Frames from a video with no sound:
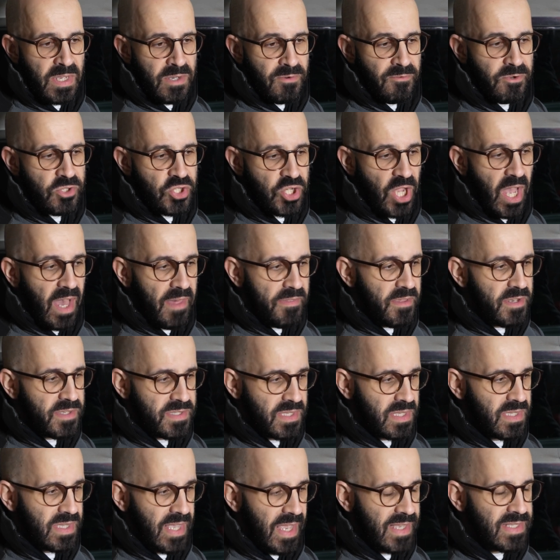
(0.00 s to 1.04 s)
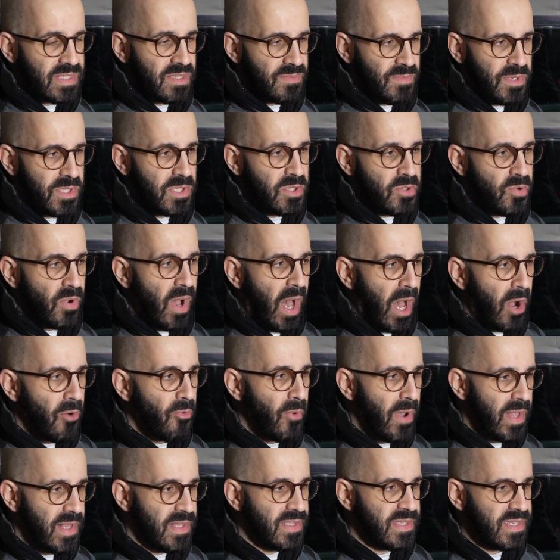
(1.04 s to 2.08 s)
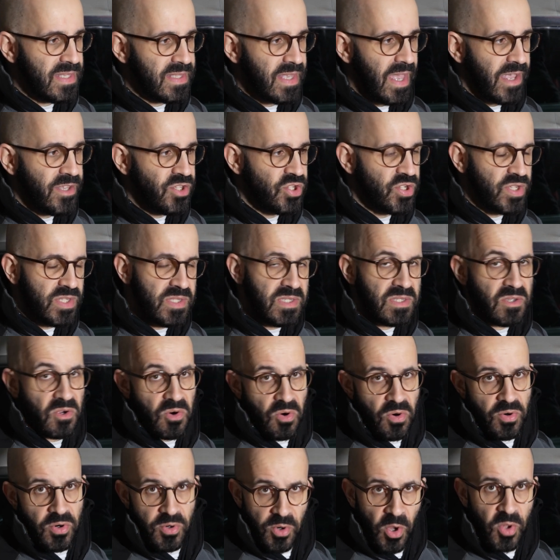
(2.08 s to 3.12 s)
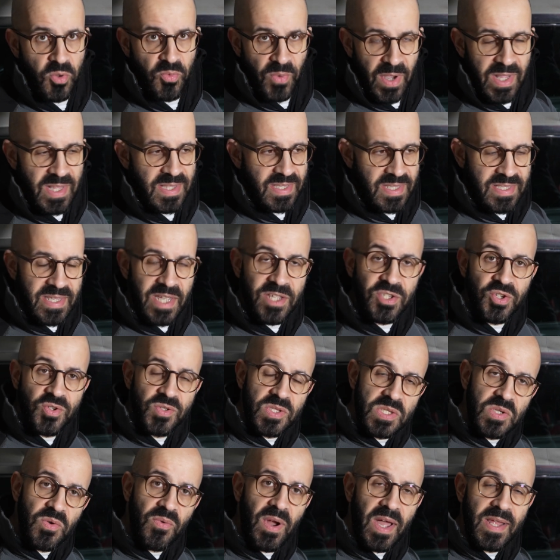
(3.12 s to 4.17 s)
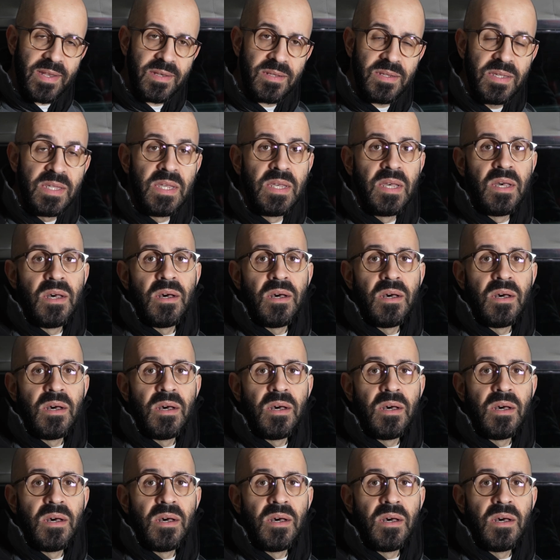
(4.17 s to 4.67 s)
which either is a testament to how well these engines or not well these engines run,